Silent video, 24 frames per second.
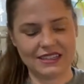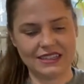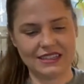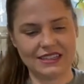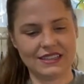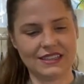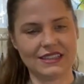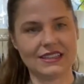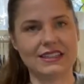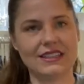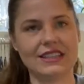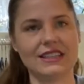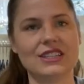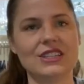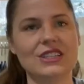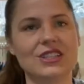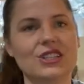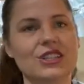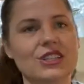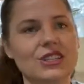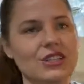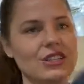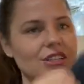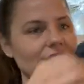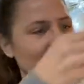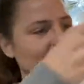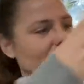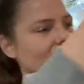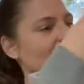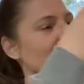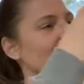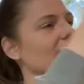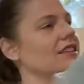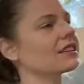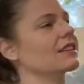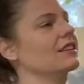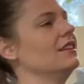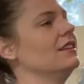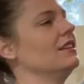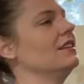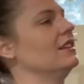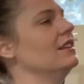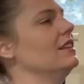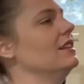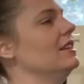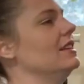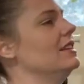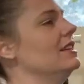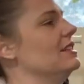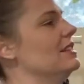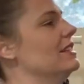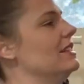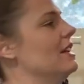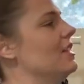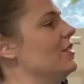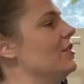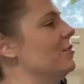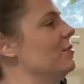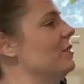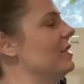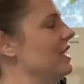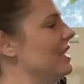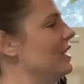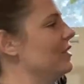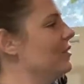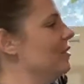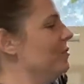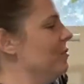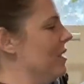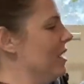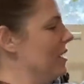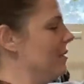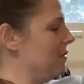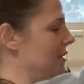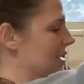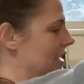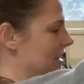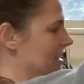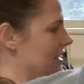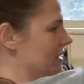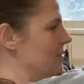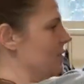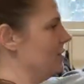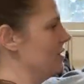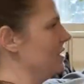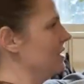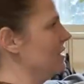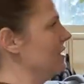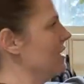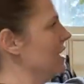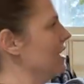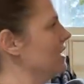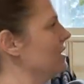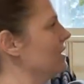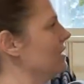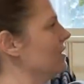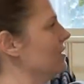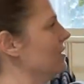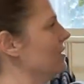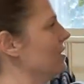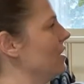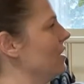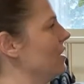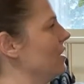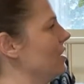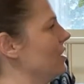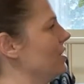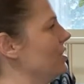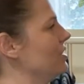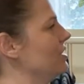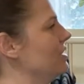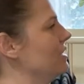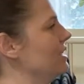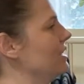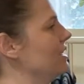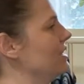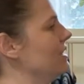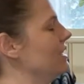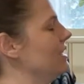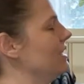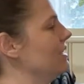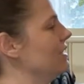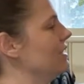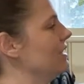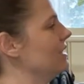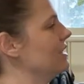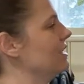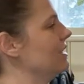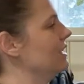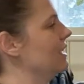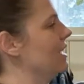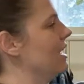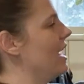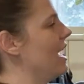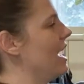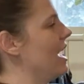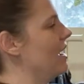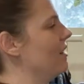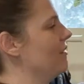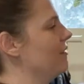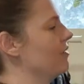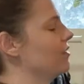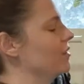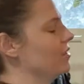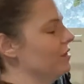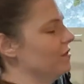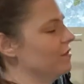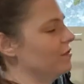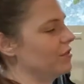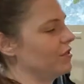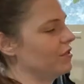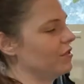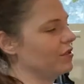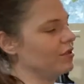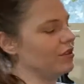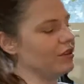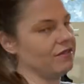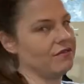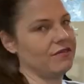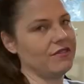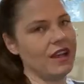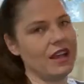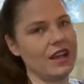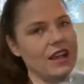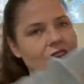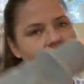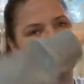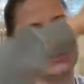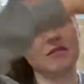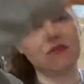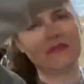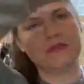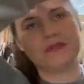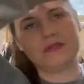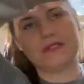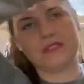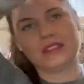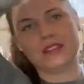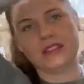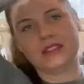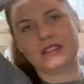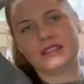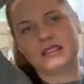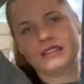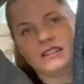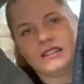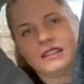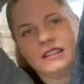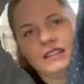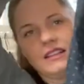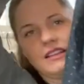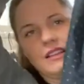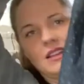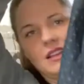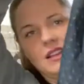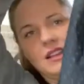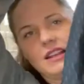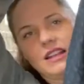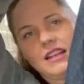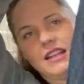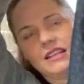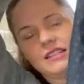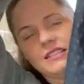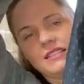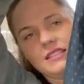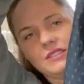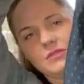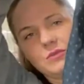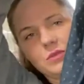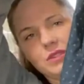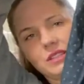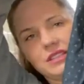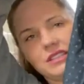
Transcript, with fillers: this shirt is another Banana Republic. This one's a size large, 16, 16 and a half, 34, 35. And it has this really